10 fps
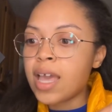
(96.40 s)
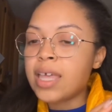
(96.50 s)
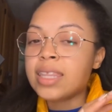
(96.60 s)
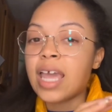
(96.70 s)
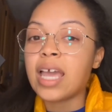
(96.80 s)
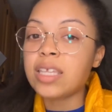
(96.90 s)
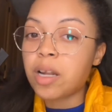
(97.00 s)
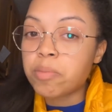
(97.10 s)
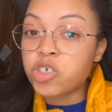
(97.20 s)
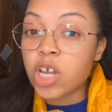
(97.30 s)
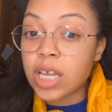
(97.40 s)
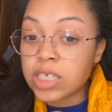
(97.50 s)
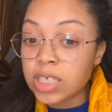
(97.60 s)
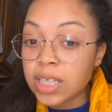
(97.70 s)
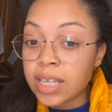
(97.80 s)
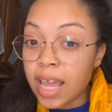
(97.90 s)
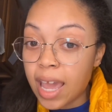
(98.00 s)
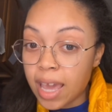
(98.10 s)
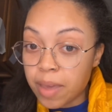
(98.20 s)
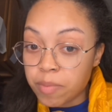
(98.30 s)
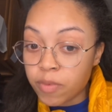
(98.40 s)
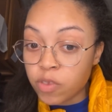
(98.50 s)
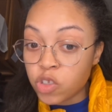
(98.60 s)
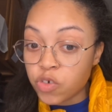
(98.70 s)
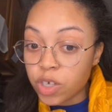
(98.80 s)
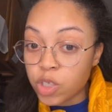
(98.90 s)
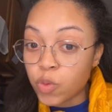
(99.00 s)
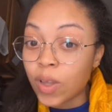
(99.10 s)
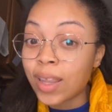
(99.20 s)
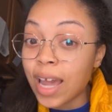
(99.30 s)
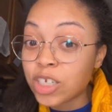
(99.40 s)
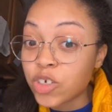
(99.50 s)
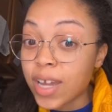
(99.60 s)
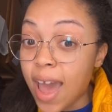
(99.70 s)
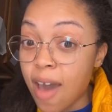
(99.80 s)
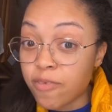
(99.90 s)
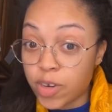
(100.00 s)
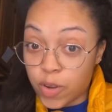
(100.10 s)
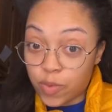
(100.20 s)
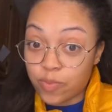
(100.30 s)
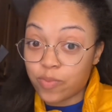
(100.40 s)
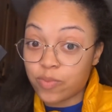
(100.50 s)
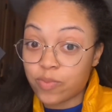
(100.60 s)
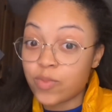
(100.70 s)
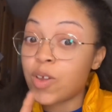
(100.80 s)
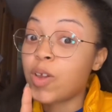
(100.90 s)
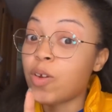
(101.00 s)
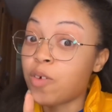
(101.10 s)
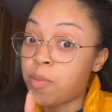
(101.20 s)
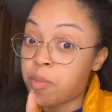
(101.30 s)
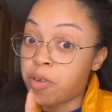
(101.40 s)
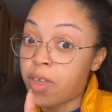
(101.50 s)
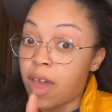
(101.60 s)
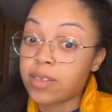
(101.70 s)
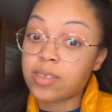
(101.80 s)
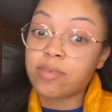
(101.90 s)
They ended up changing the name of the street to Electric Avenue. Remember that.